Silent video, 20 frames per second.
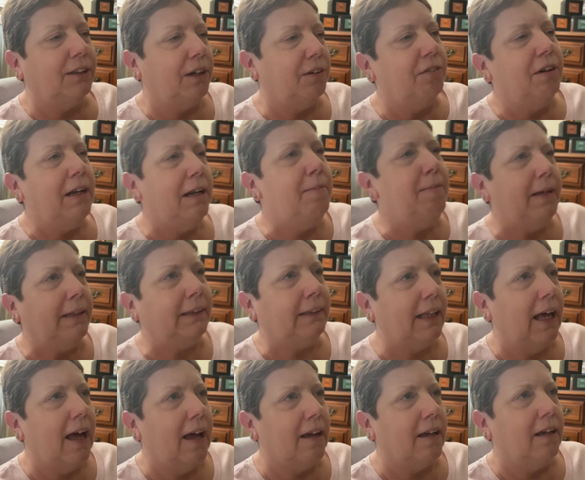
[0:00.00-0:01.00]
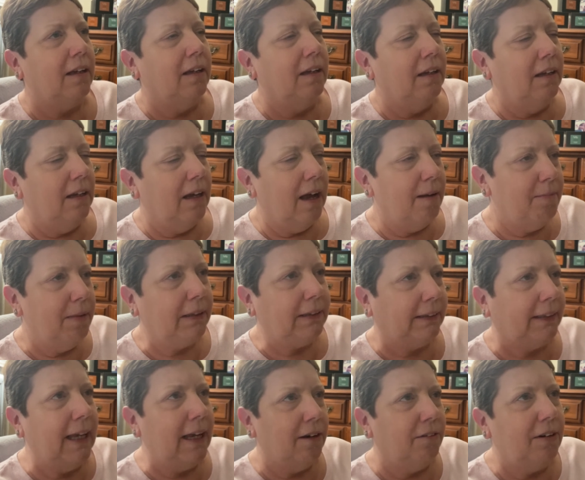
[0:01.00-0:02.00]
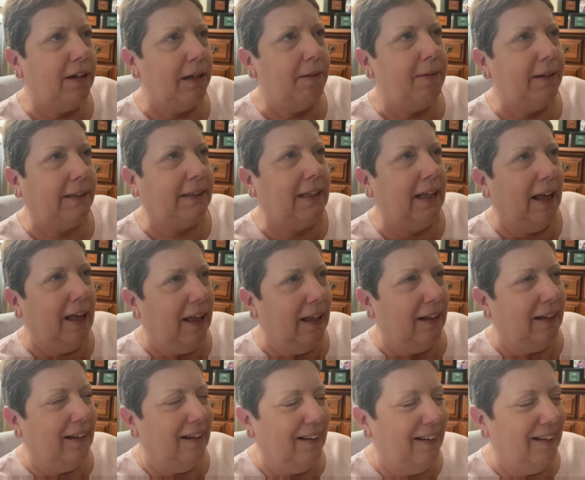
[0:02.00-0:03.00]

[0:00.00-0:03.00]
I really miss that. I must say, I really miss that.